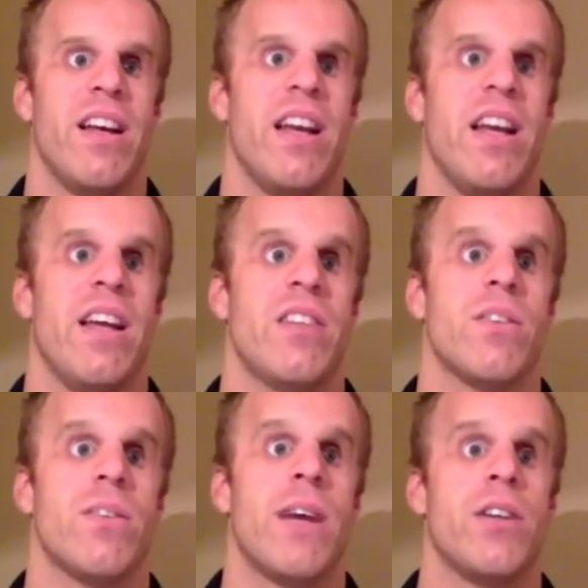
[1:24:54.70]
and
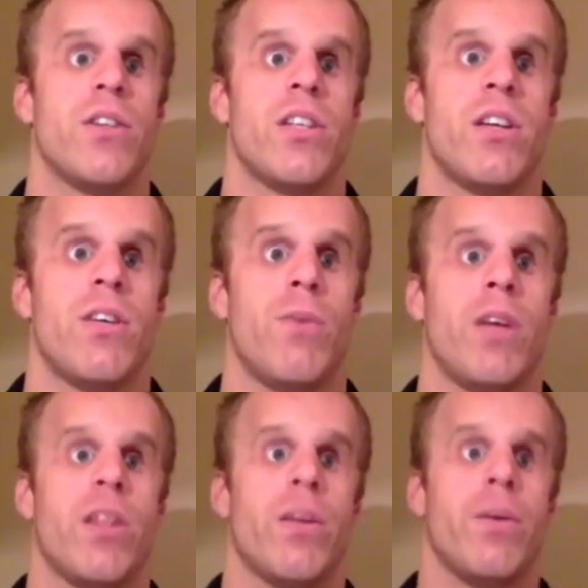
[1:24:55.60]
surround yourself
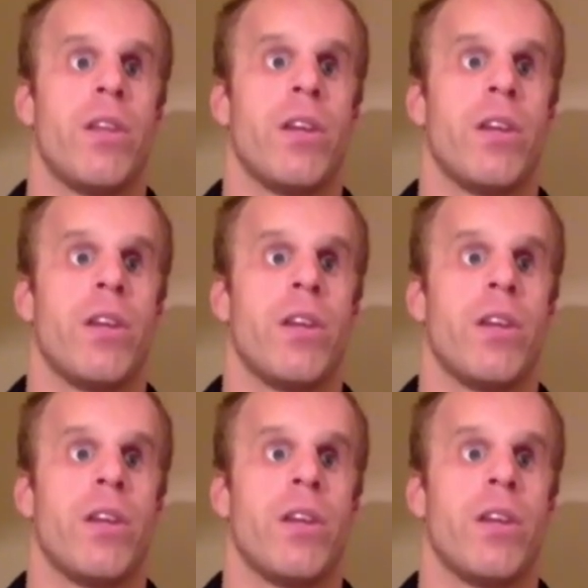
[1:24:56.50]
with a